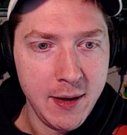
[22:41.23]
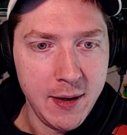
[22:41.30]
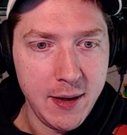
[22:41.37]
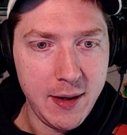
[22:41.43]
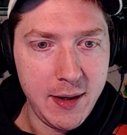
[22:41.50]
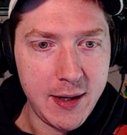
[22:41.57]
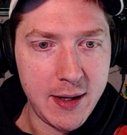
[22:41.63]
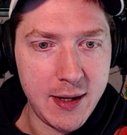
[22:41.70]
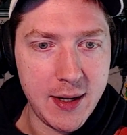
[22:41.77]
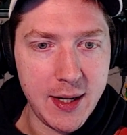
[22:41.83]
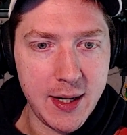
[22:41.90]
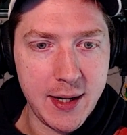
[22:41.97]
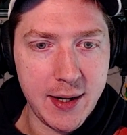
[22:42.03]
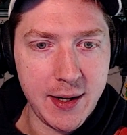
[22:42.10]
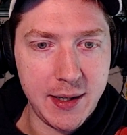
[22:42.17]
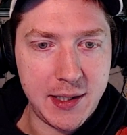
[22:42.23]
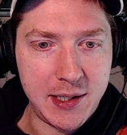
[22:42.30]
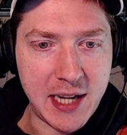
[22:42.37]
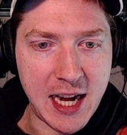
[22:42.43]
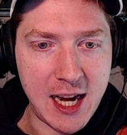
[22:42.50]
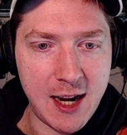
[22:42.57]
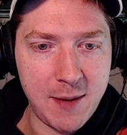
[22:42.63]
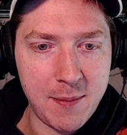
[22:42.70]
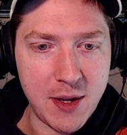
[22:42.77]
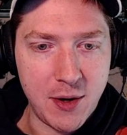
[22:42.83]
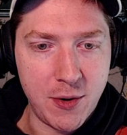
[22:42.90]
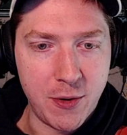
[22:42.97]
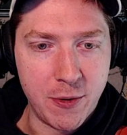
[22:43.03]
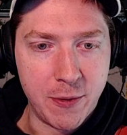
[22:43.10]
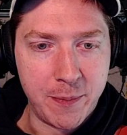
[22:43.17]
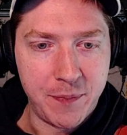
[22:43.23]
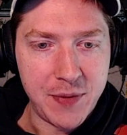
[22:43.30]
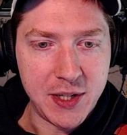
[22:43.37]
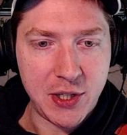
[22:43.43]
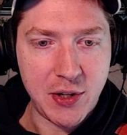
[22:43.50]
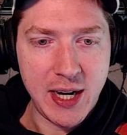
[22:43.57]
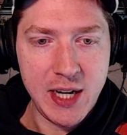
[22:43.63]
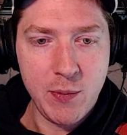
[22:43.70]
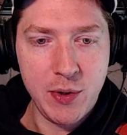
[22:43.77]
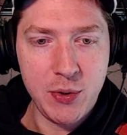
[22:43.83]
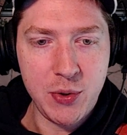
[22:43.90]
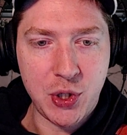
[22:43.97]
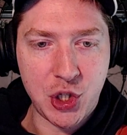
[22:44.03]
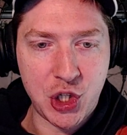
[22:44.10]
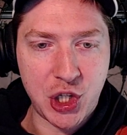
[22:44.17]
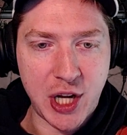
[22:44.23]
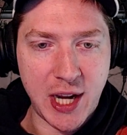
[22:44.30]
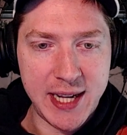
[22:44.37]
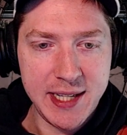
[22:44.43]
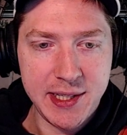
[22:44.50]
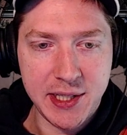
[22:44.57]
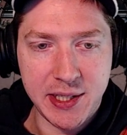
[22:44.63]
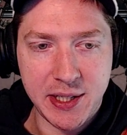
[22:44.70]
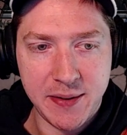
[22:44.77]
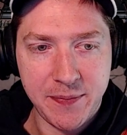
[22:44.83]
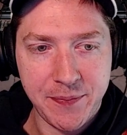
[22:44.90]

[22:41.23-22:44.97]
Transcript: Damn you. Is there anyone who's chaste?